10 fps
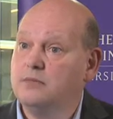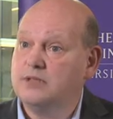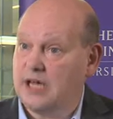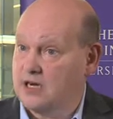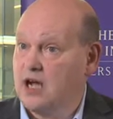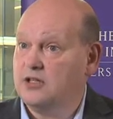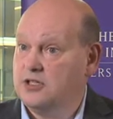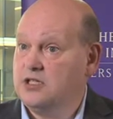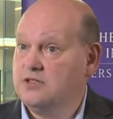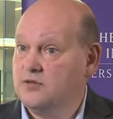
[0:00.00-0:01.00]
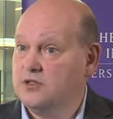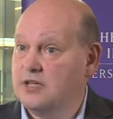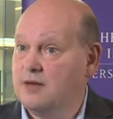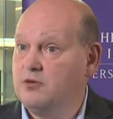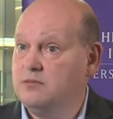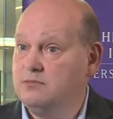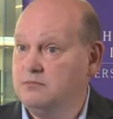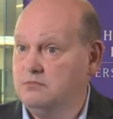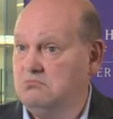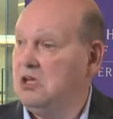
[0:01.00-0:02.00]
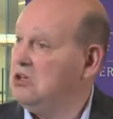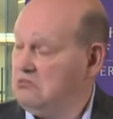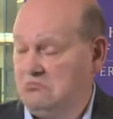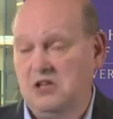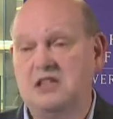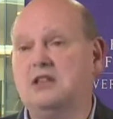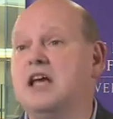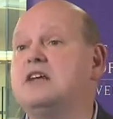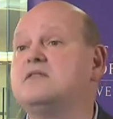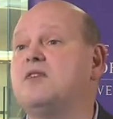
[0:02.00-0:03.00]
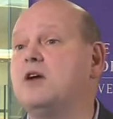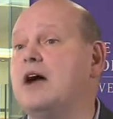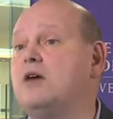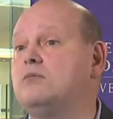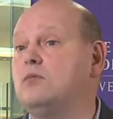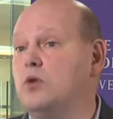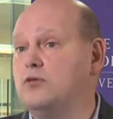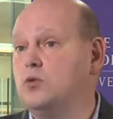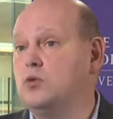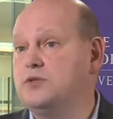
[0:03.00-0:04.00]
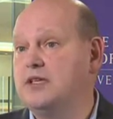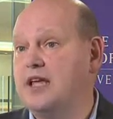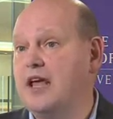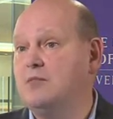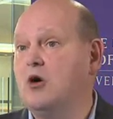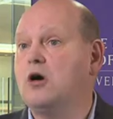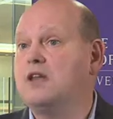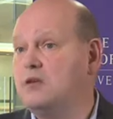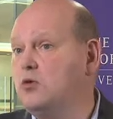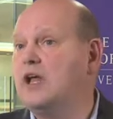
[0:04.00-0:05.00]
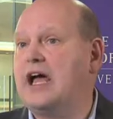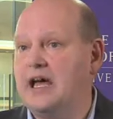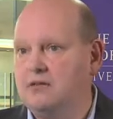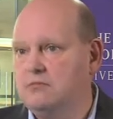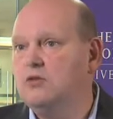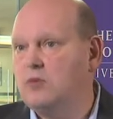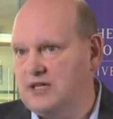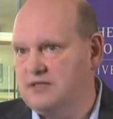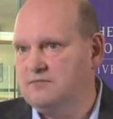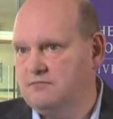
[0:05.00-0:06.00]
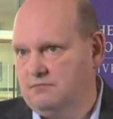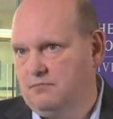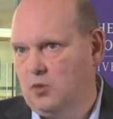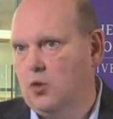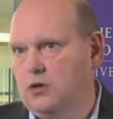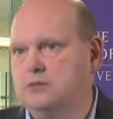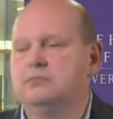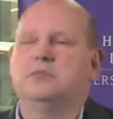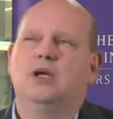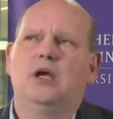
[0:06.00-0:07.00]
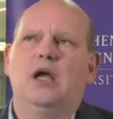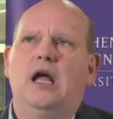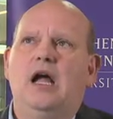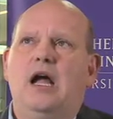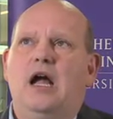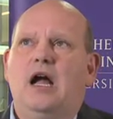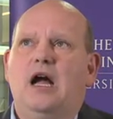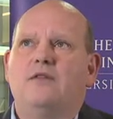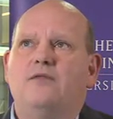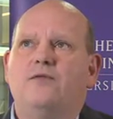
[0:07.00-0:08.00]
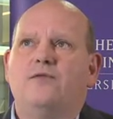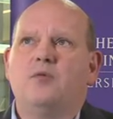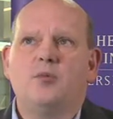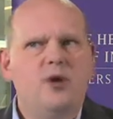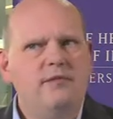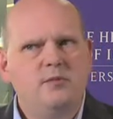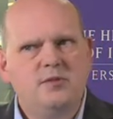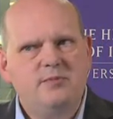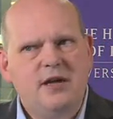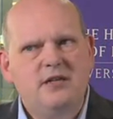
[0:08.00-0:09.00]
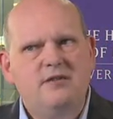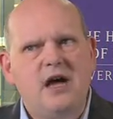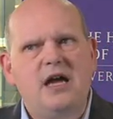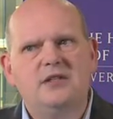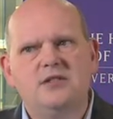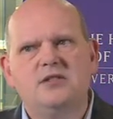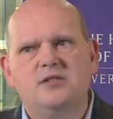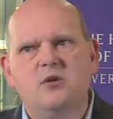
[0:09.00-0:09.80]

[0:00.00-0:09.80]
technologies for cyber, let us figure out what the rules of the game are, and then we'll add the rest of the world. From a private perspective, I just